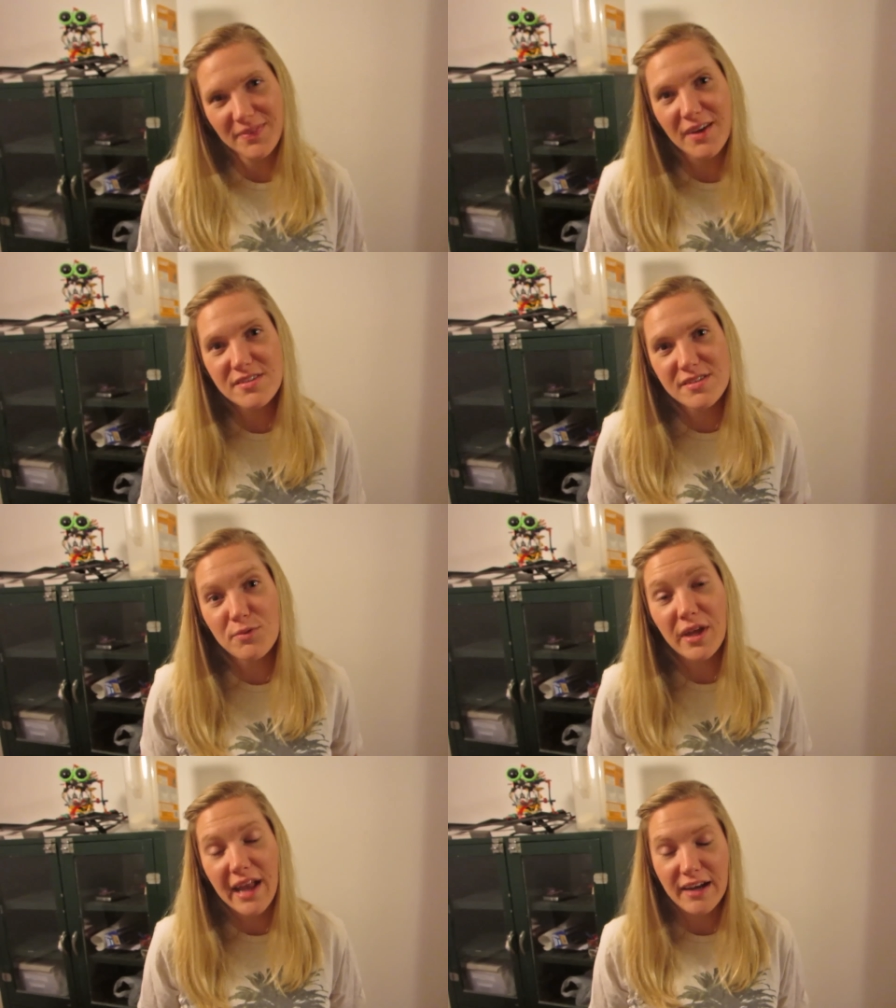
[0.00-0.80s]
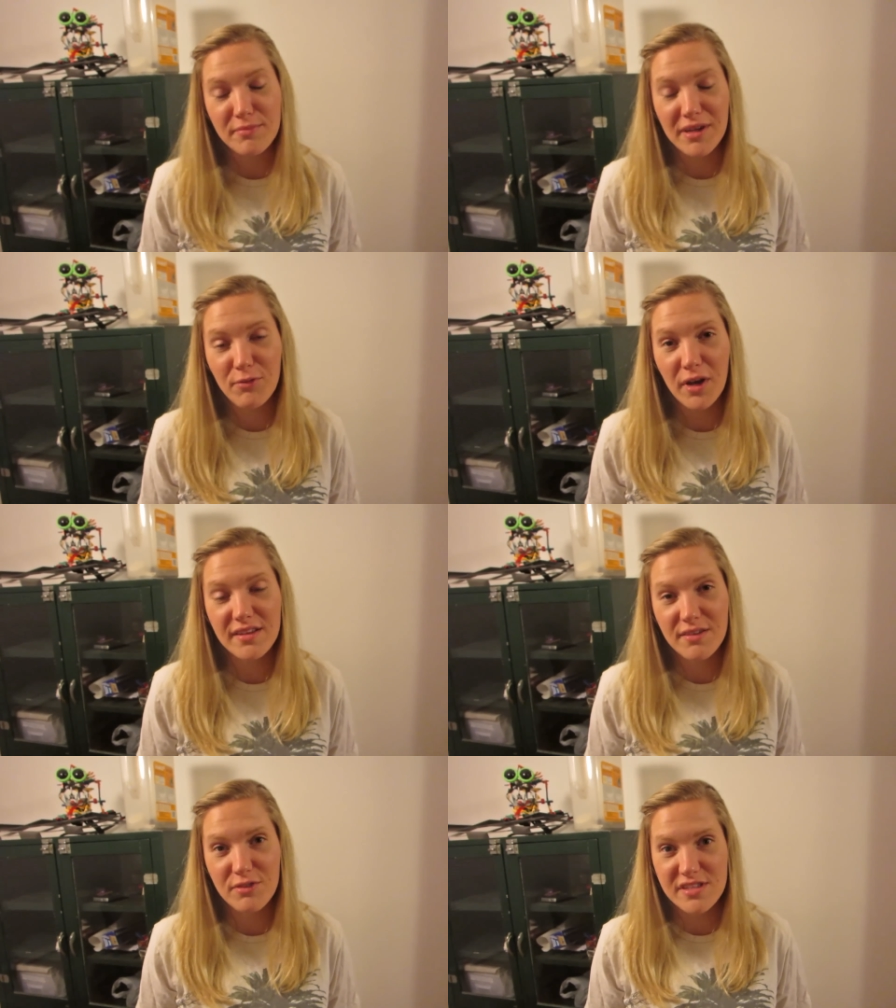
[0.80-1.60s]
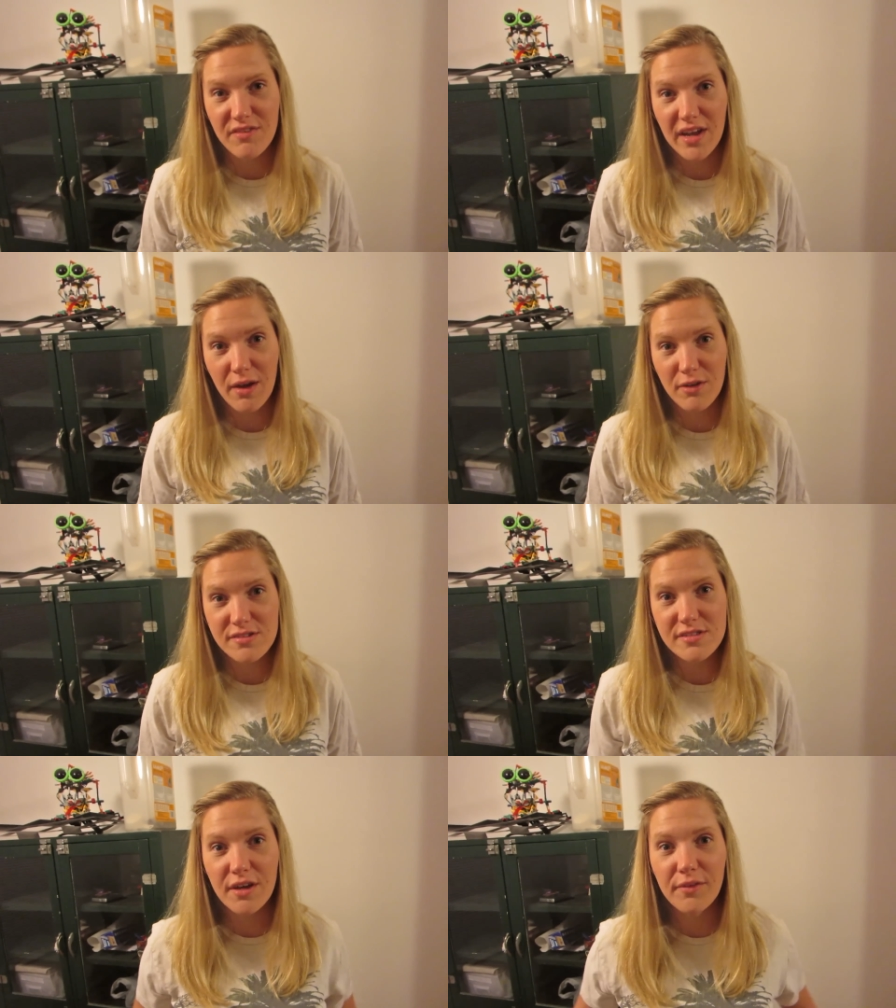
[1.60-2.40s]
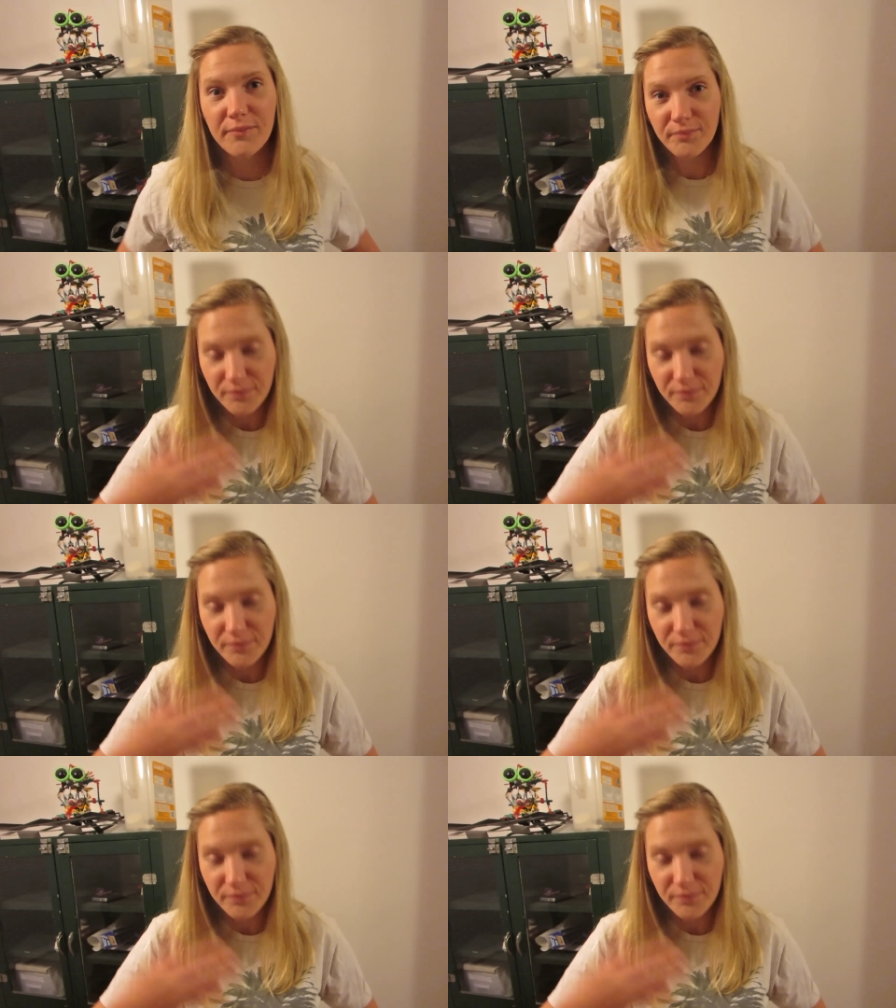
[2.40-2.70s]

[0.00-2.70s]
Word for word: There's a reenactment of what I did for seven hours, so